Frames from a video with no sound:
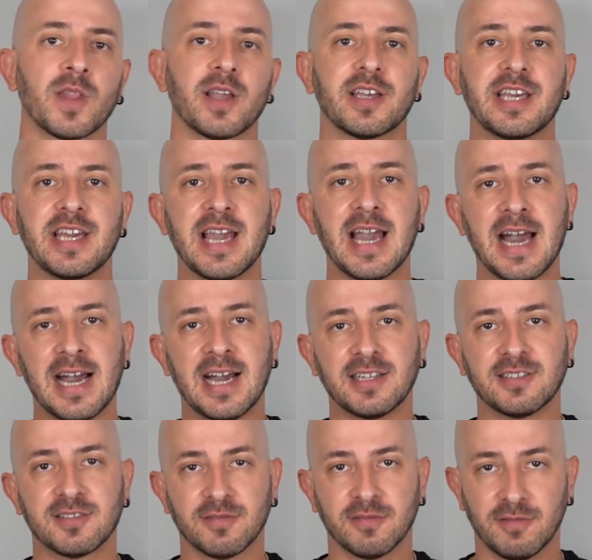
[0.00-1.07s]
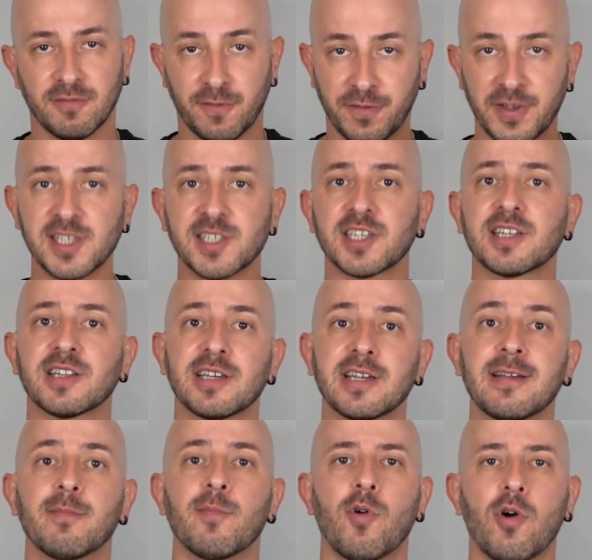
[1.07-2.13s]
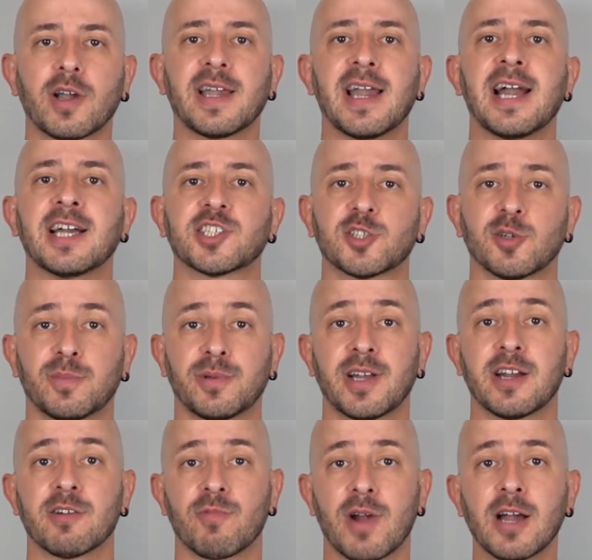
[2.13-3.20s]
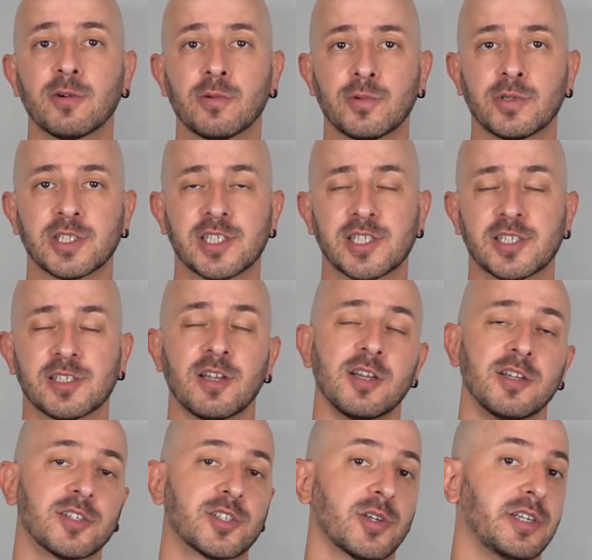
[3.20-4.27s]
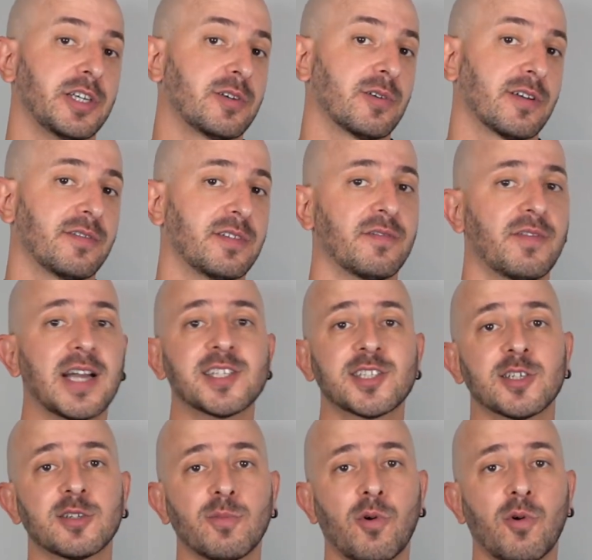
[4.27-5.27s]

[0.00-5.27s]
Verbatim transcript: he had physically more cash to play around with, so he could have invested